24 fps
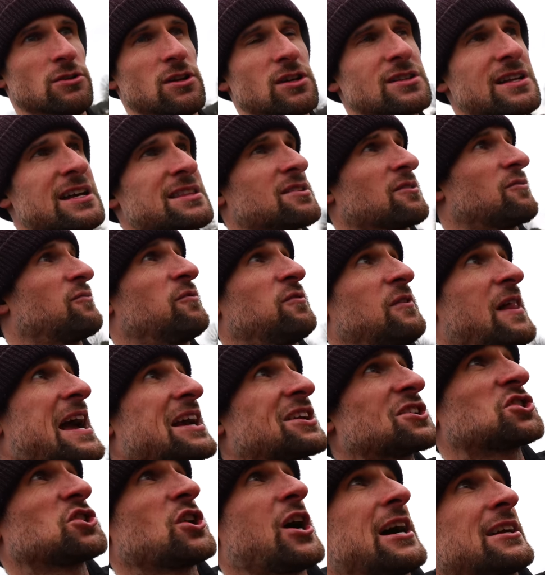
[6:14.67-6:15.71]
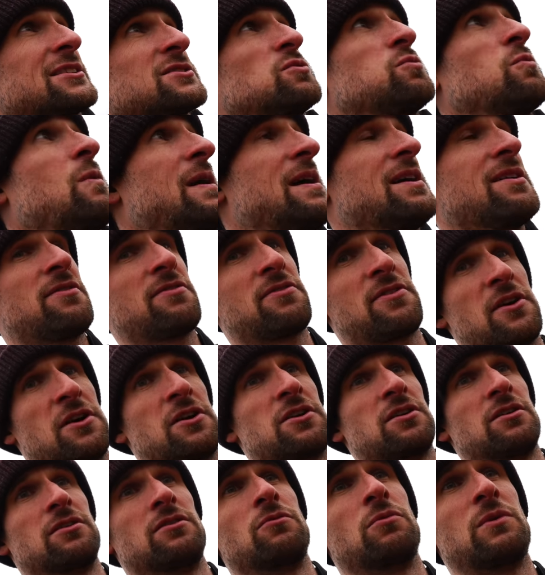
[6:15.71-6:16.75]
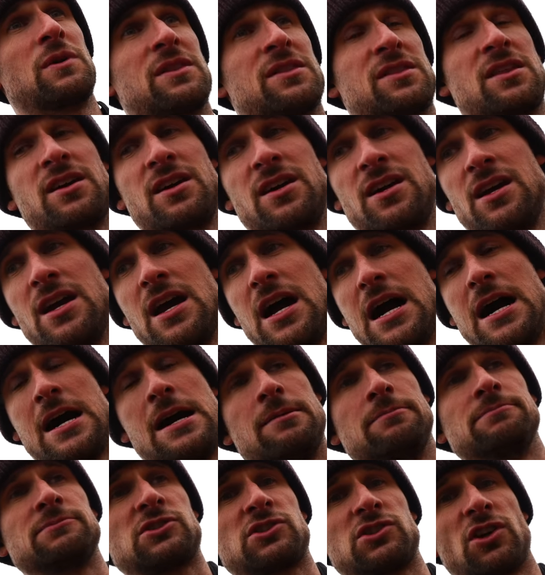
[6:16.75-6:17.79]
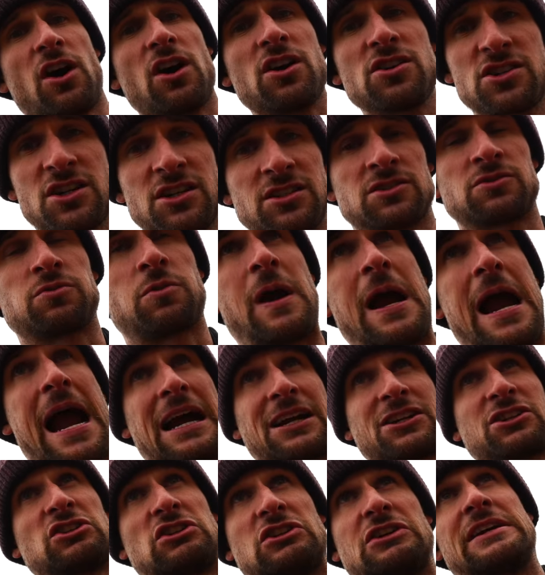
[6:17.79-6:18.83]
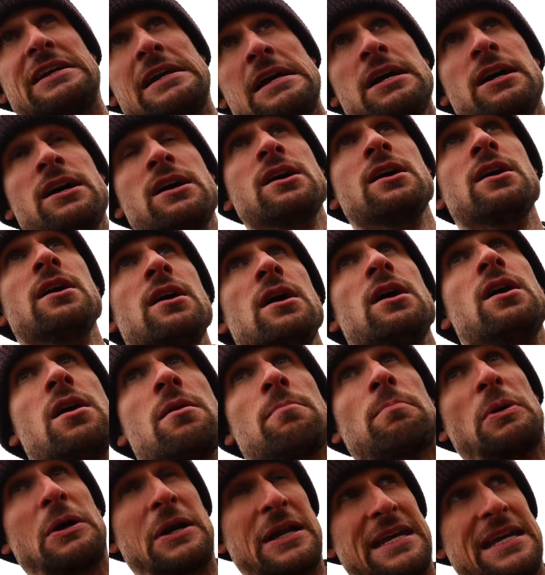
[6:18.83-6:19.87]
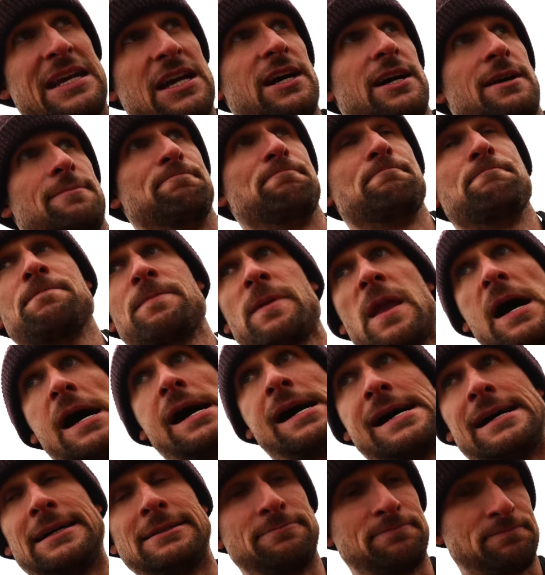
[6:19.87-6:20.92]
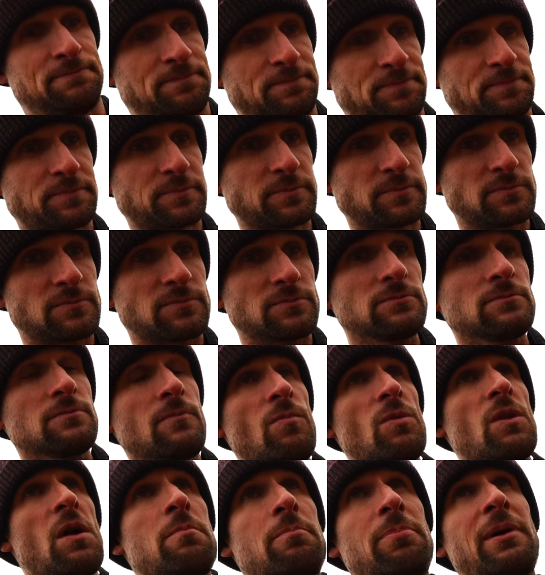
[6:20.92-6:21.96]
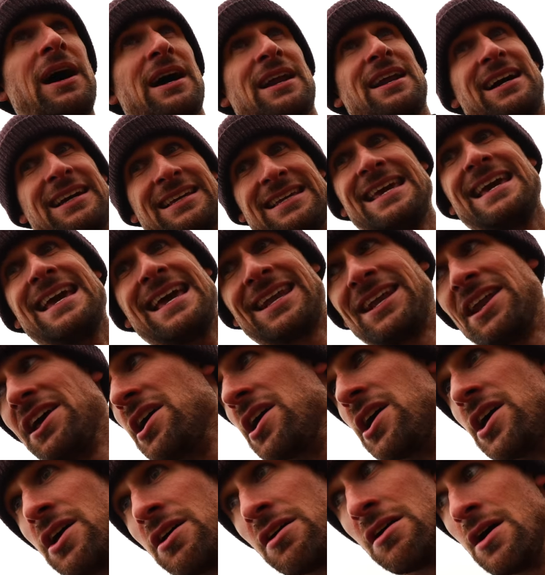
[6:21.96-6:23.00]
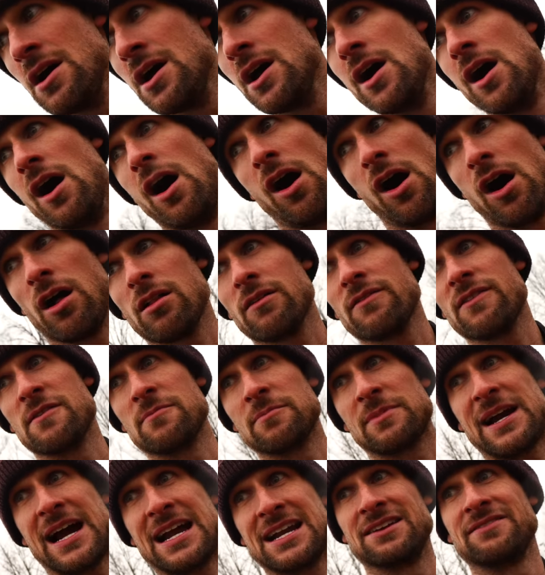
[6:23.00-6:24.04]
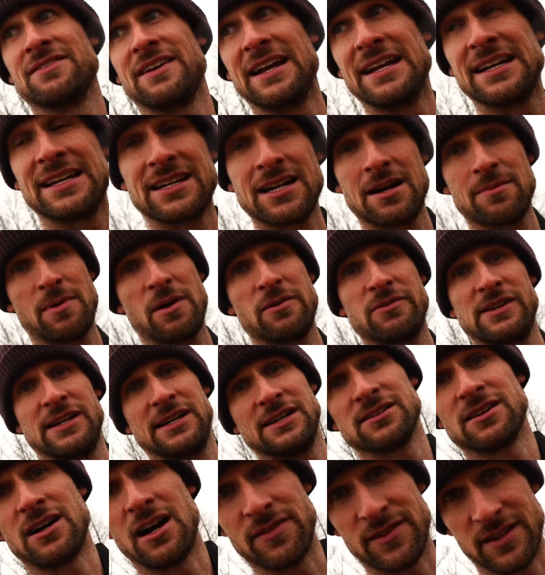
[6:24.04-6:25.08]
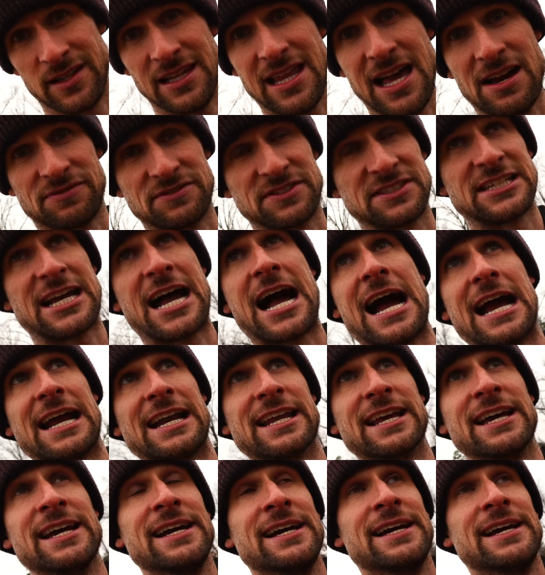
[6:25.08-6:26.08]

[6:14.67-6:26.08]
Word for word: it looked like the flex shots with the Sargents were actually pretty good. But again, all of them kind of ended up over here on the left side.